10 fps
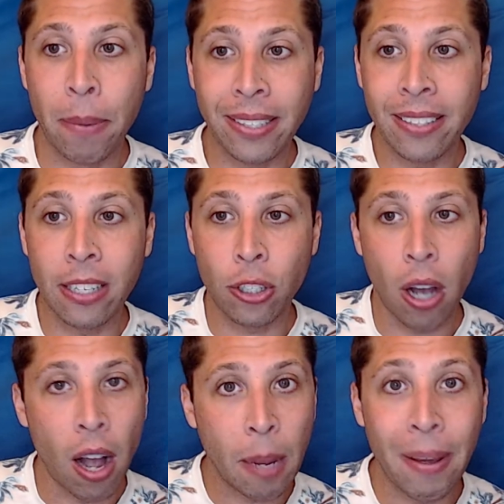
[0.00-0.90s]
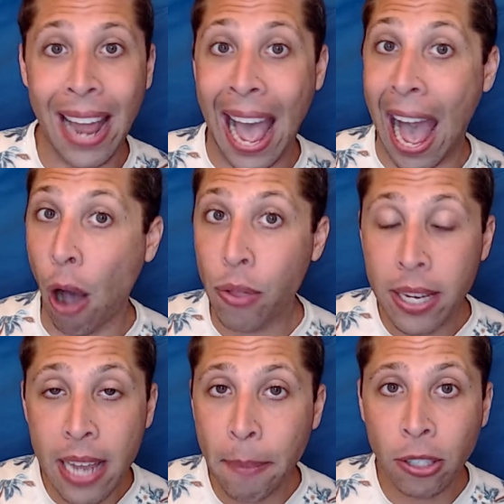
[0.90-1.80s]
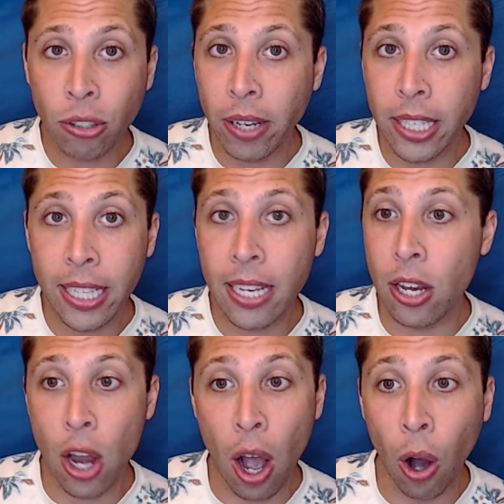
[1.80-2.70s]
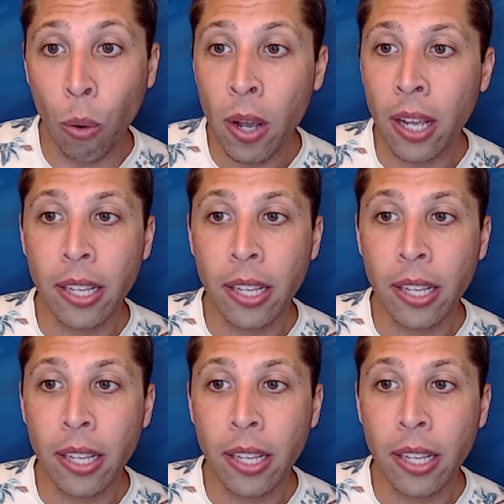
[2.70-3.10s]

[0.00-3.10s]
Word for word: but does it talk about how they demonstrated it? No.